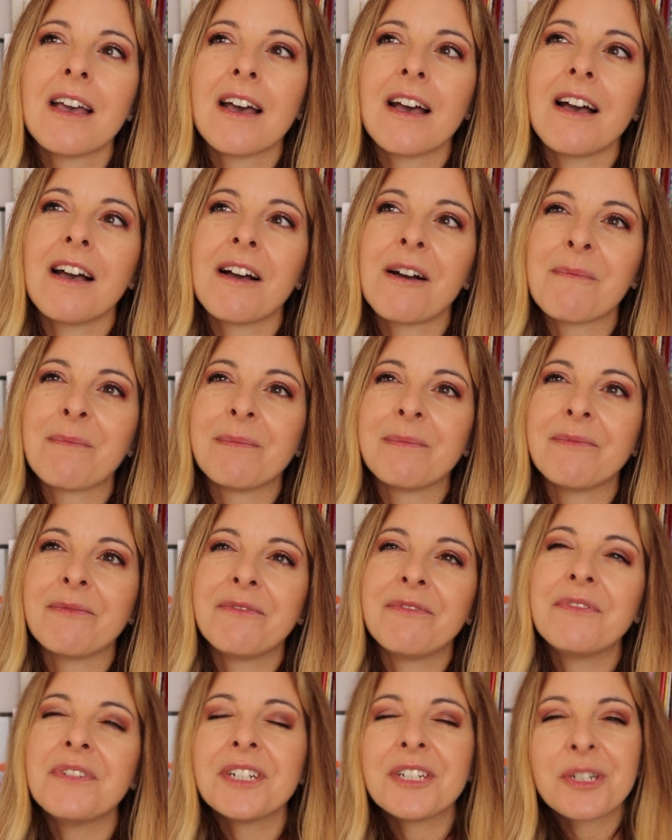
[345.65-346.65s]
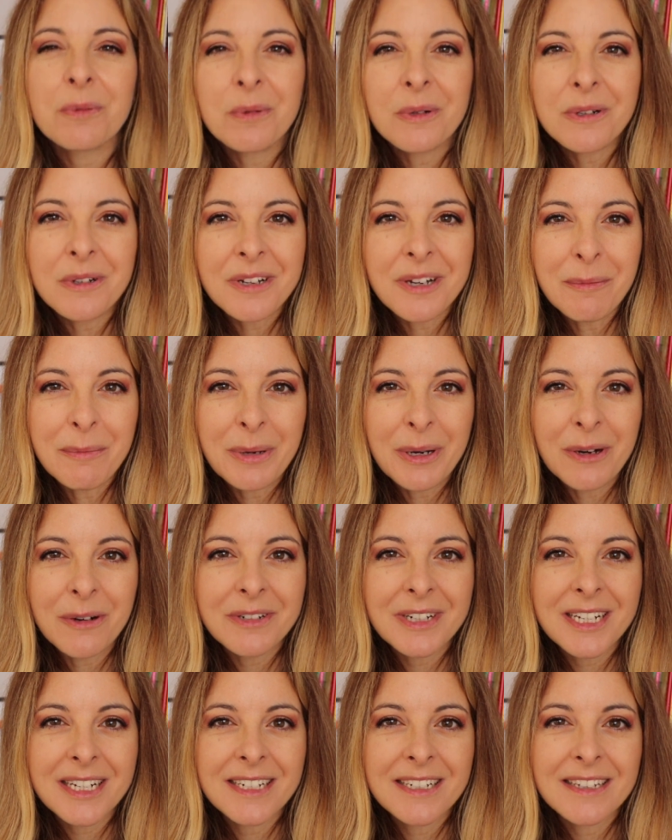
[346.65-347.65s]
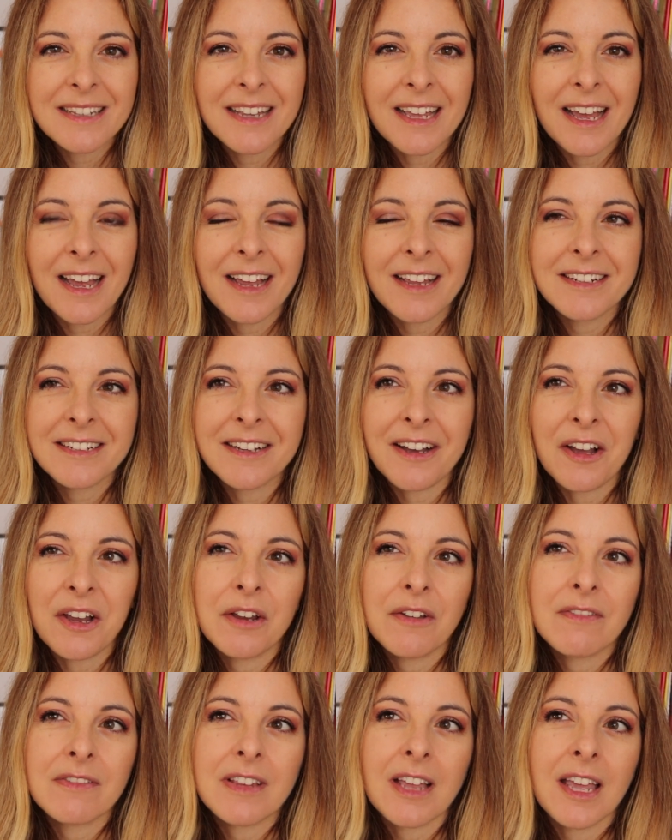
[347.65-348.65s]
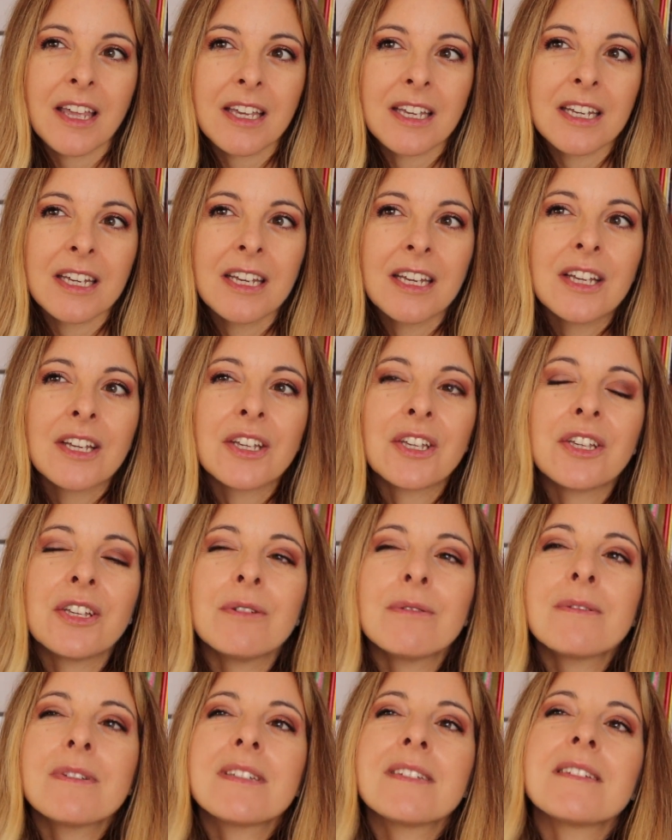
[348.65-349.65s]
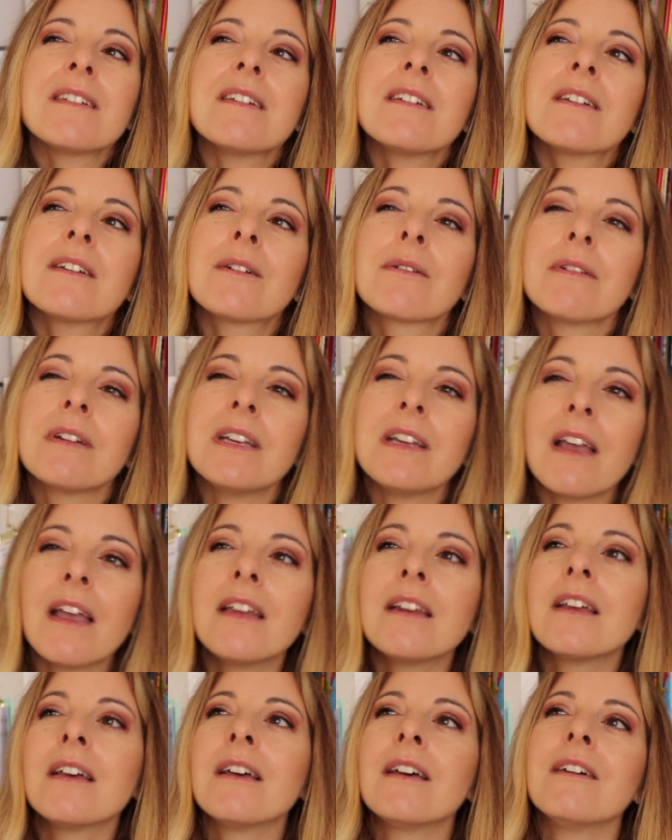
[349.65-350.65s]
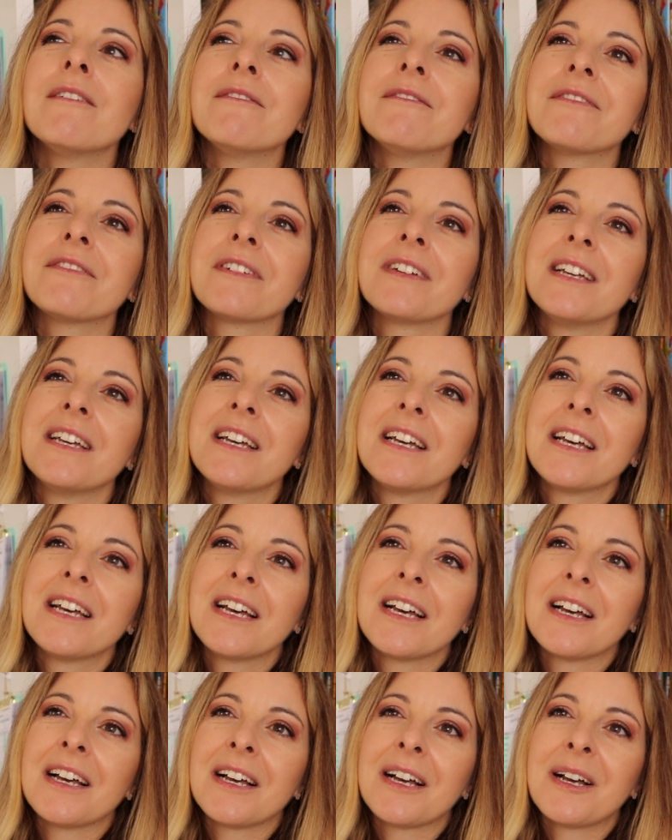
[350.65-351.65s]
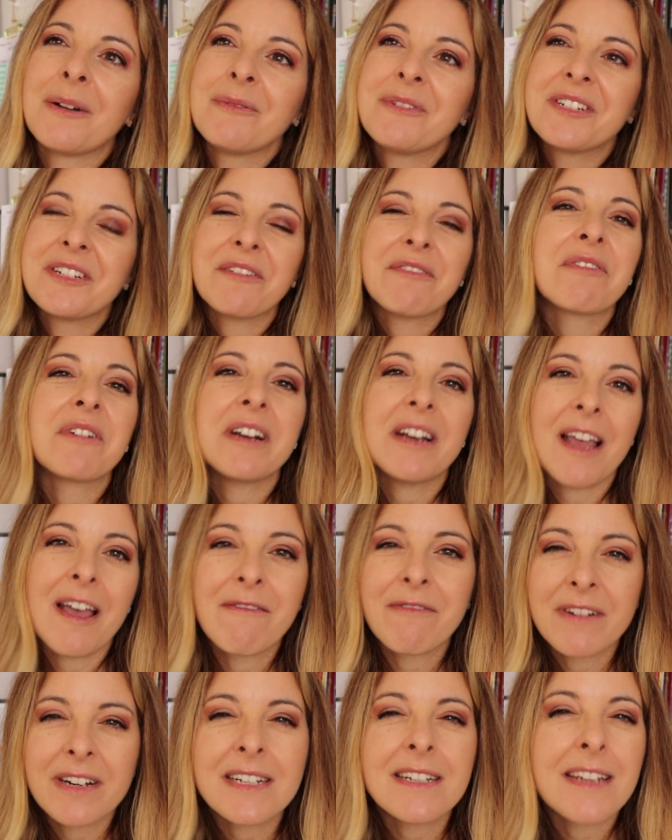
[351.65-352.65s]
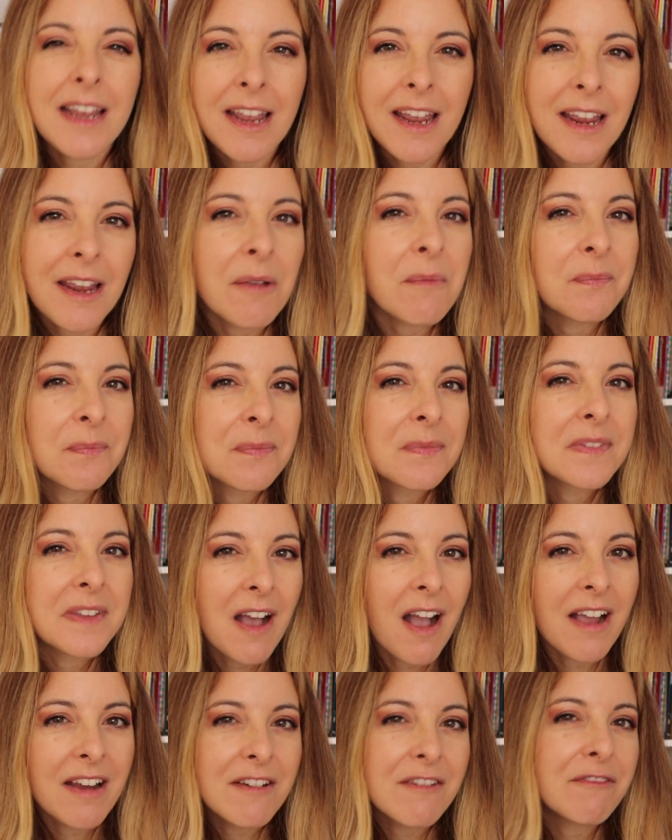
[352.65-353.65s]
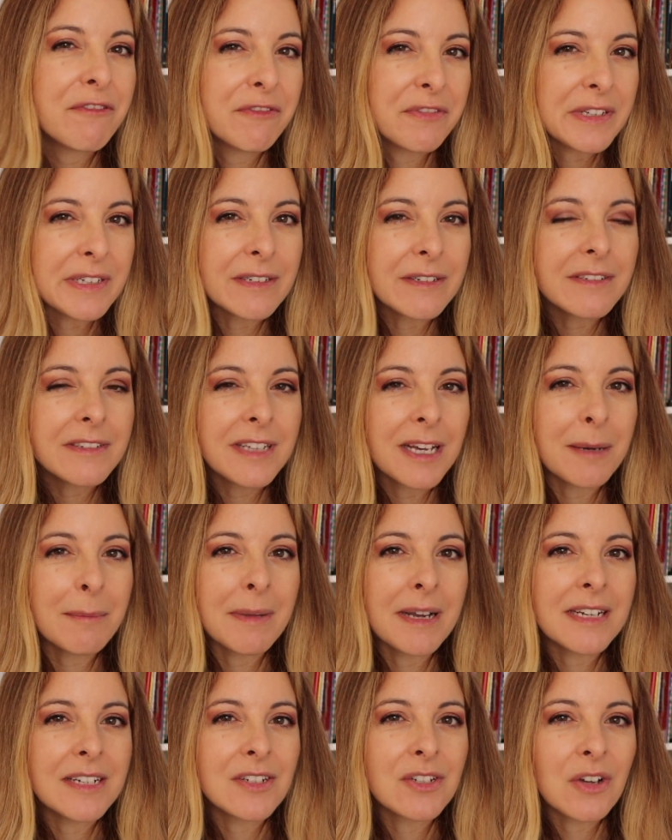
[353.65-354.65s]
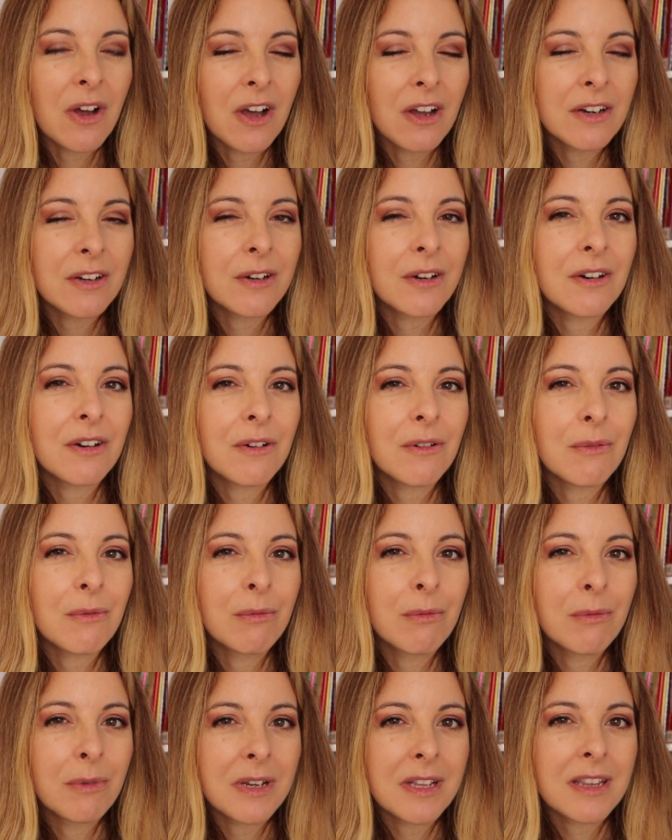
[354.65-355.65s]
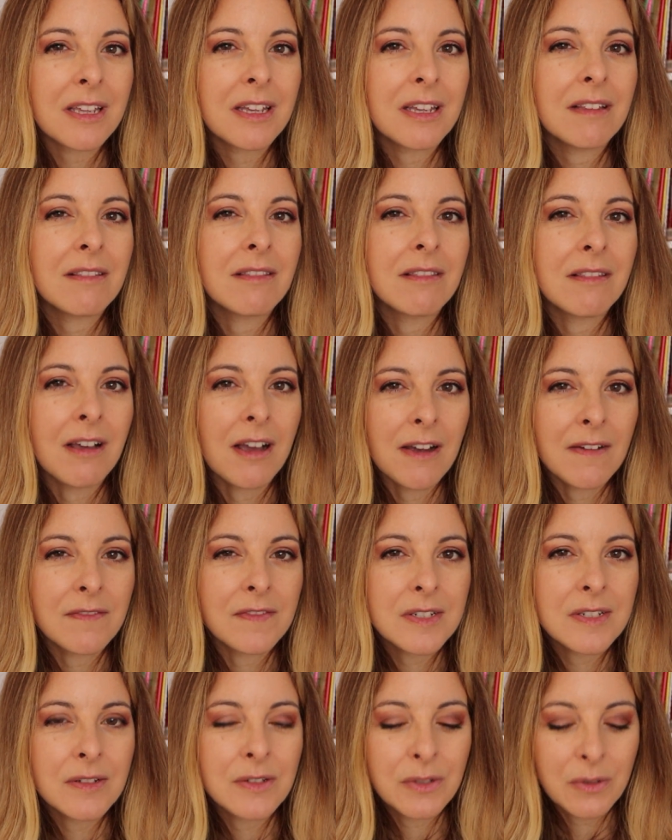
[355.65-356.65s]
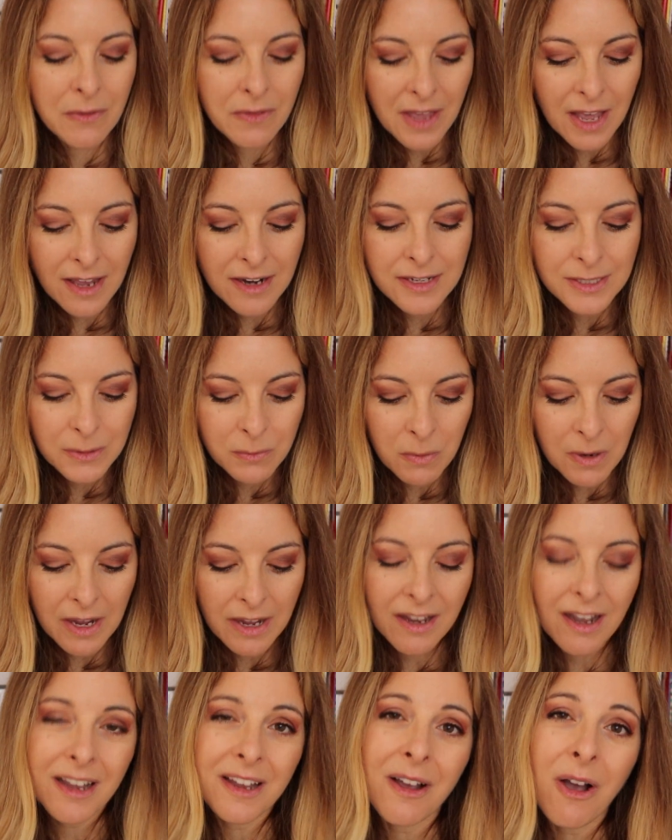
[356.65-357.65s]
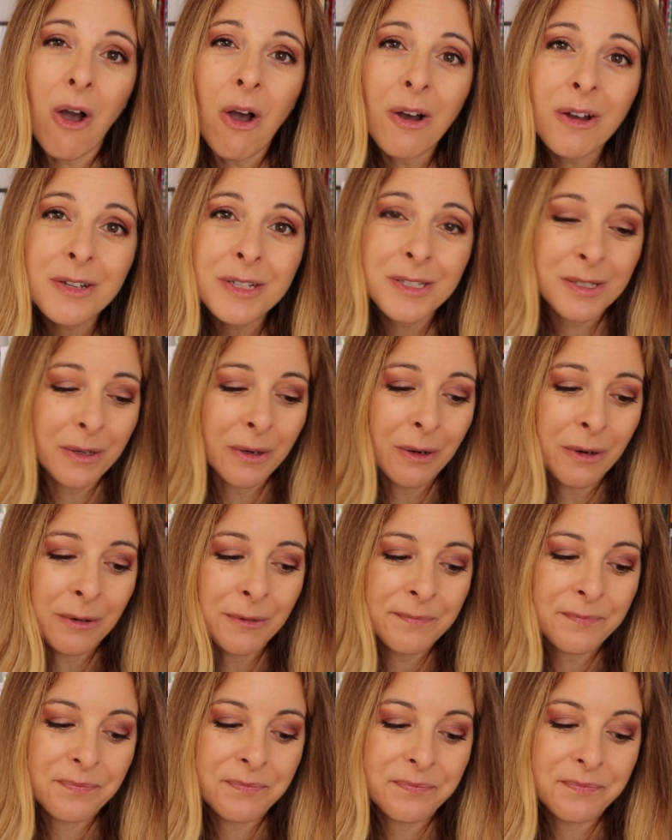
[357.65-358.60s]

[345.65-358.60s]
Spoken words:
visual component, that kind of like cutesy, creative, different everyday kind of feel that my daughter really loves. So that is why I also